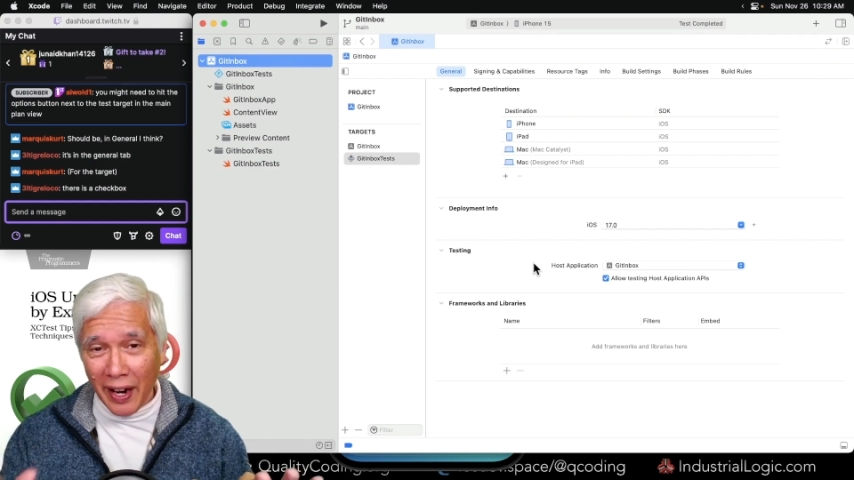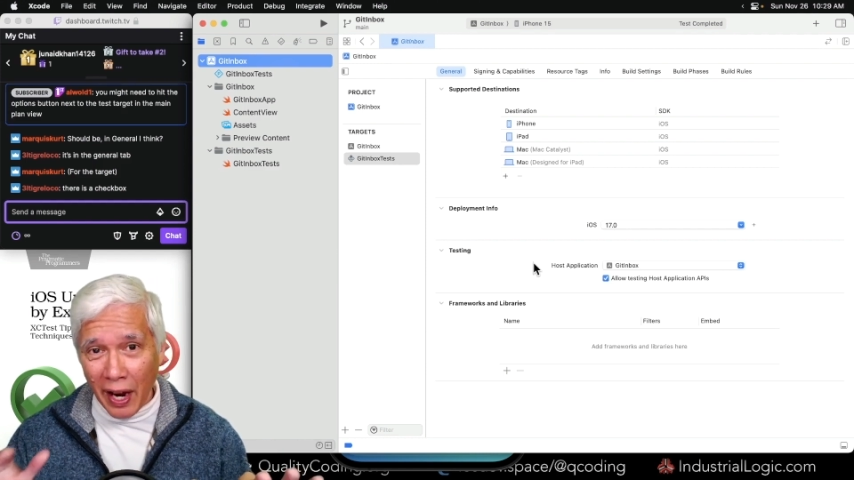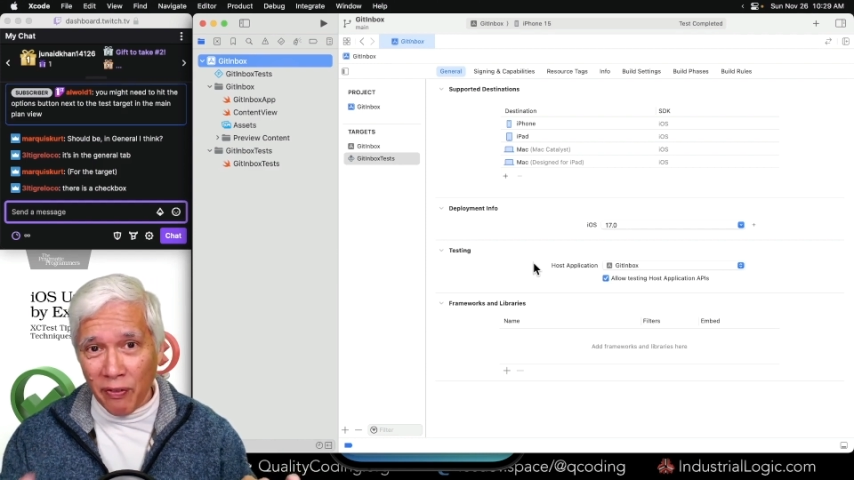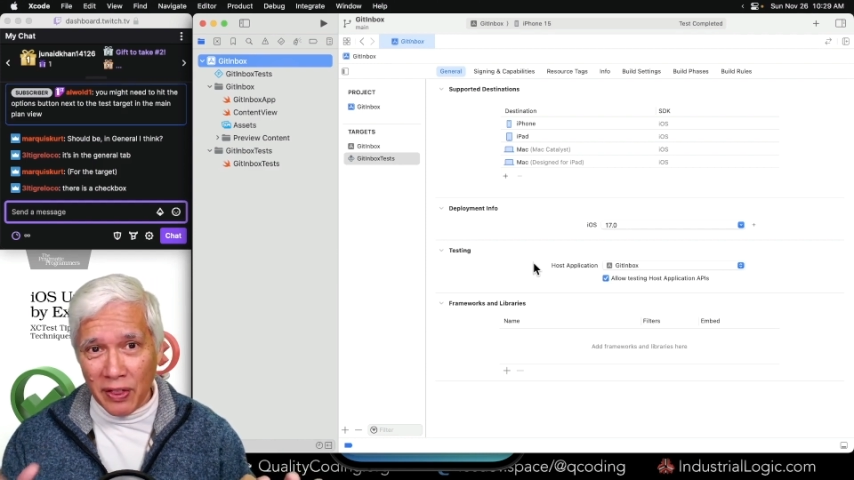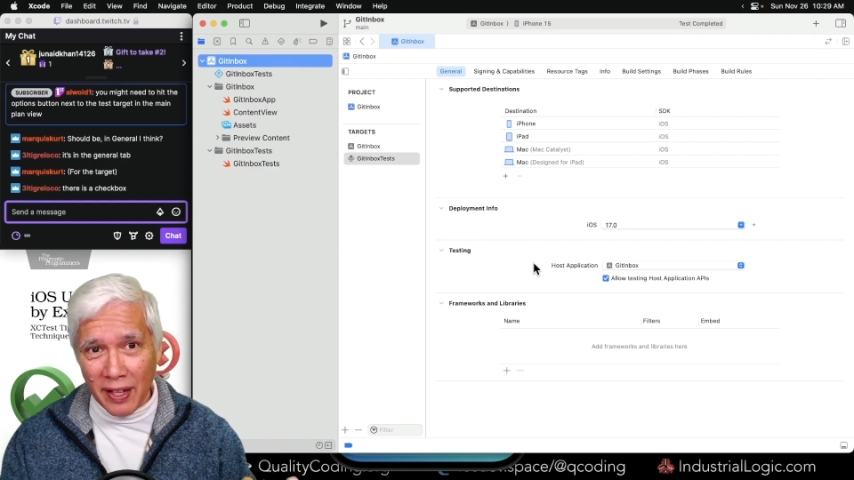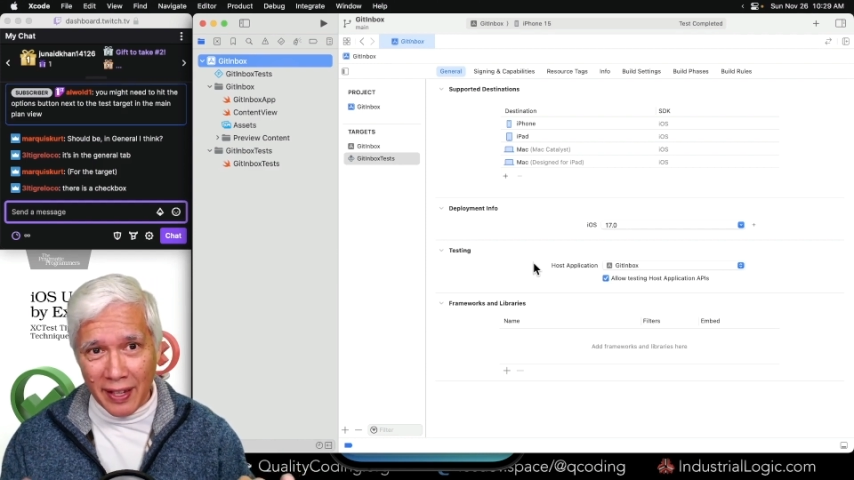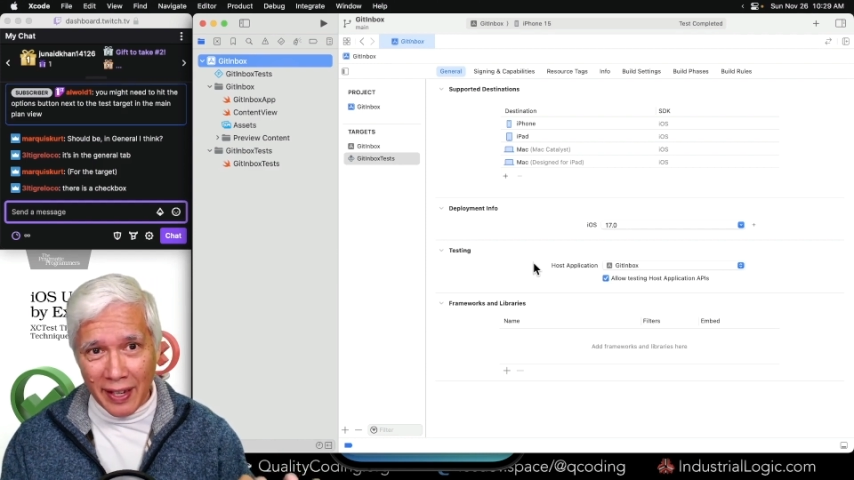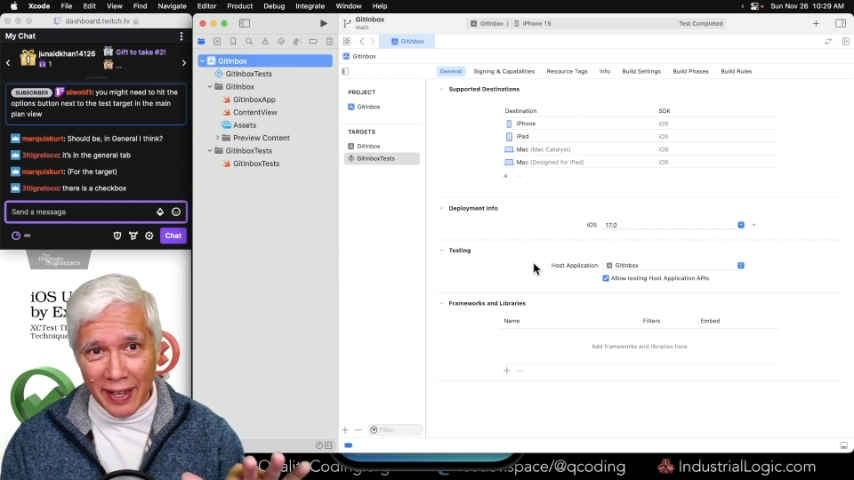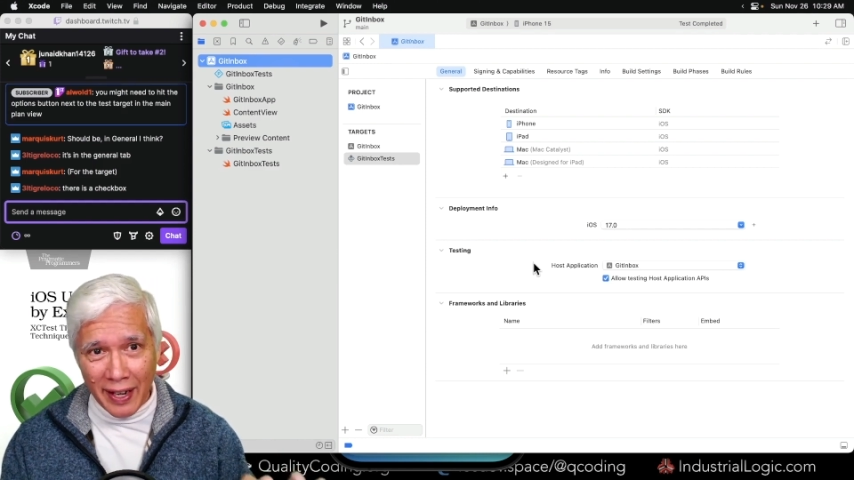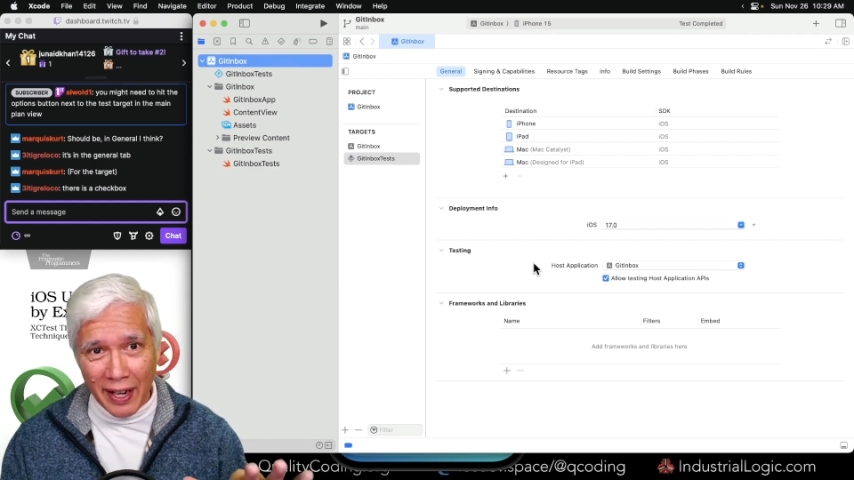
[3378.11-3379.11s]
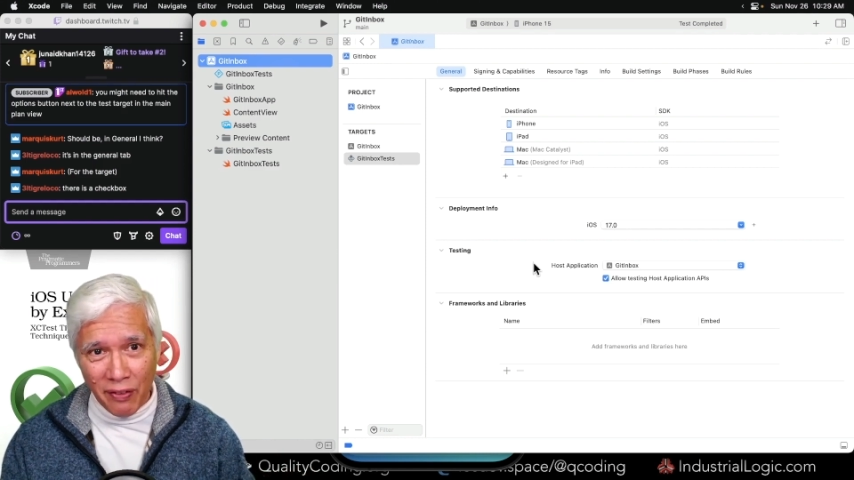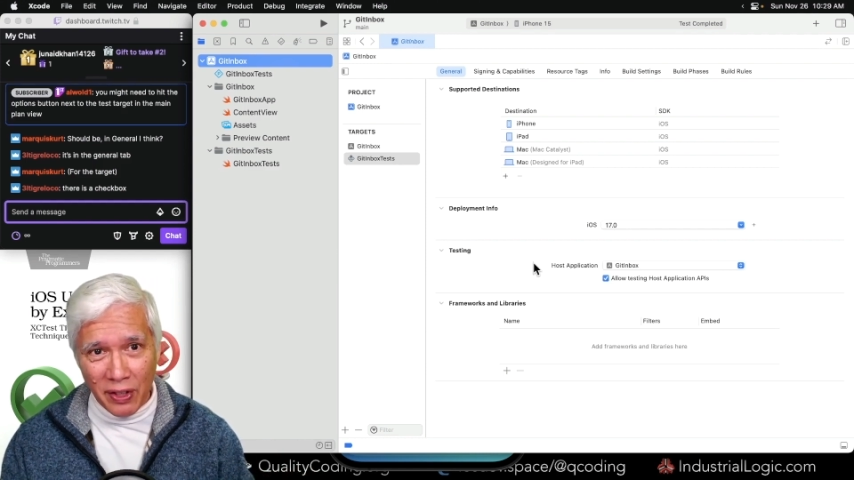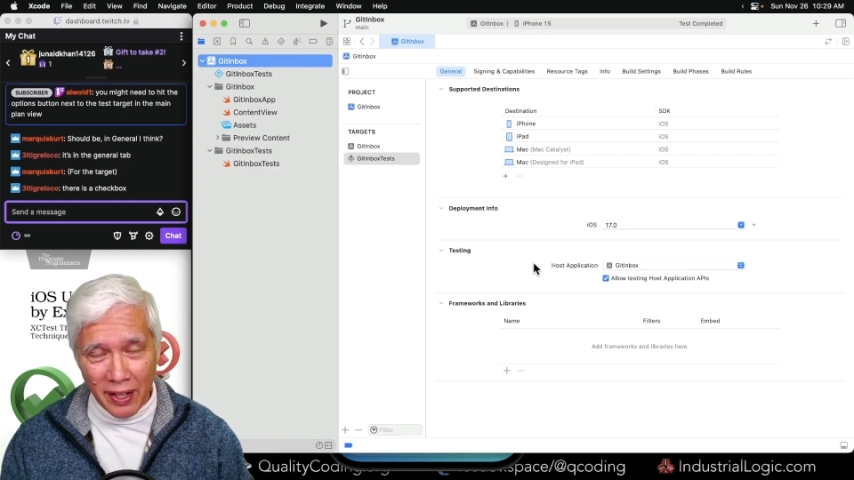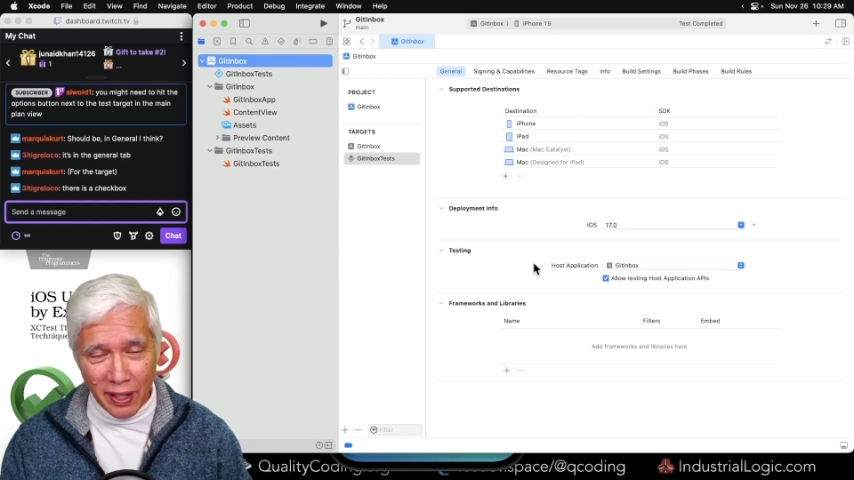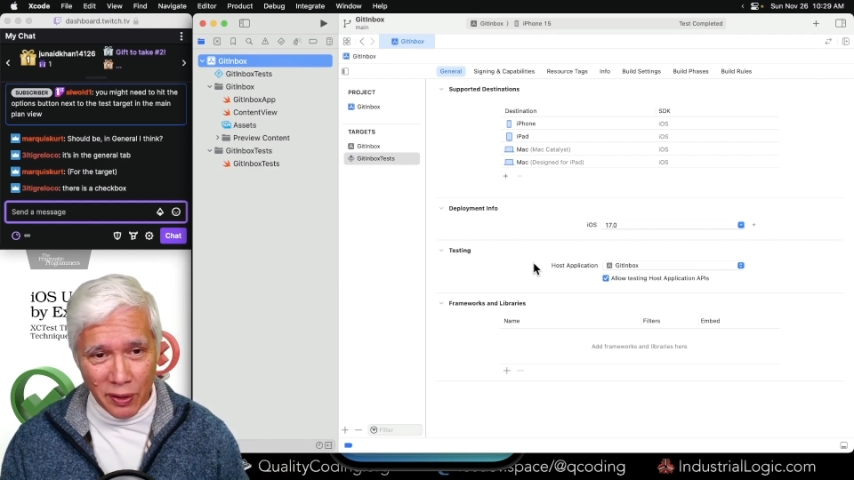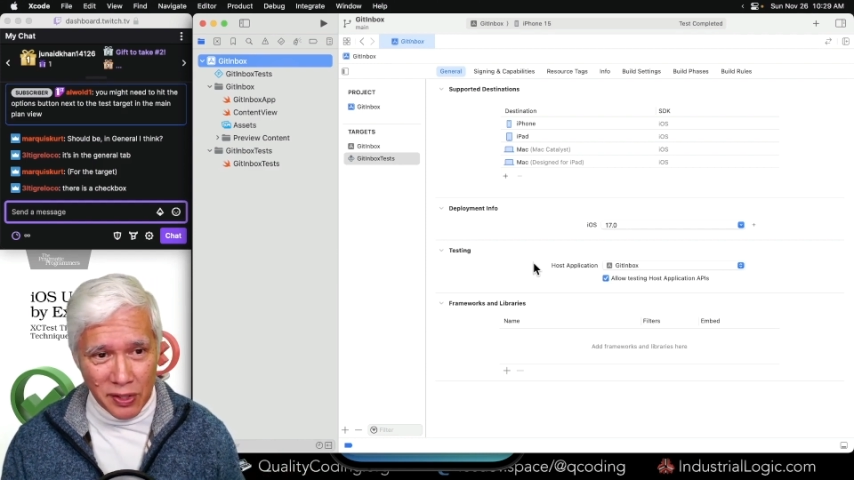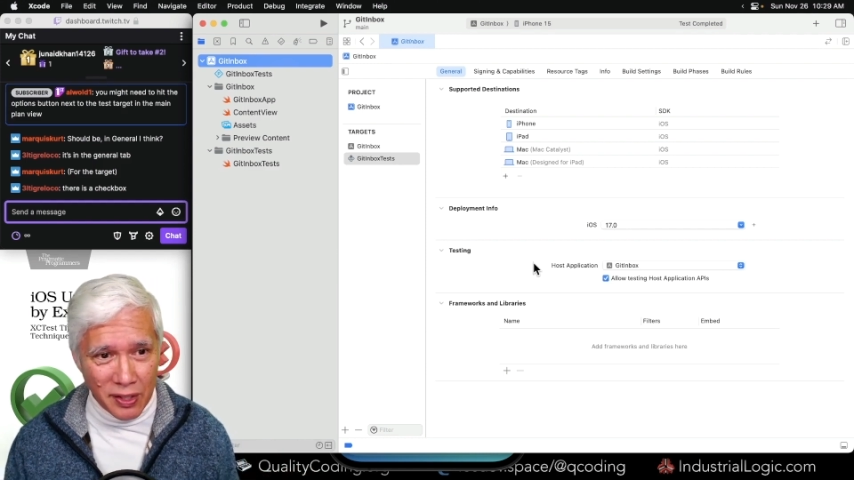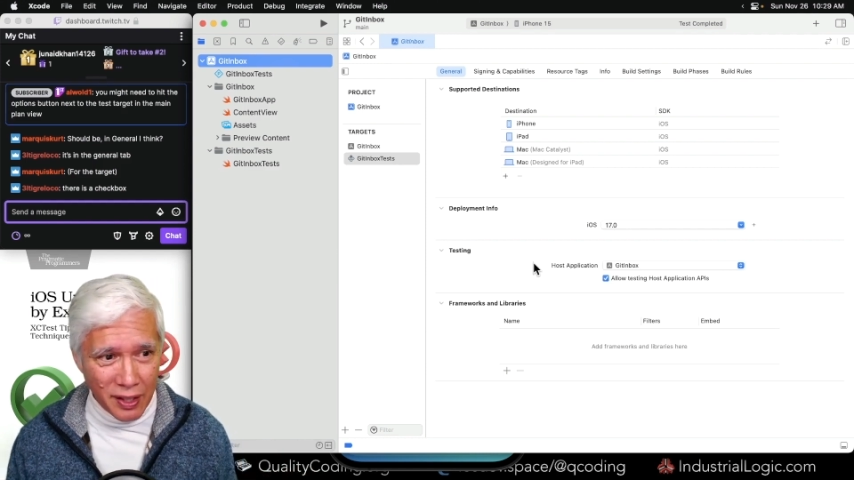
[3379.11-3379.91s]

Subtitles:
everything can get at everything else,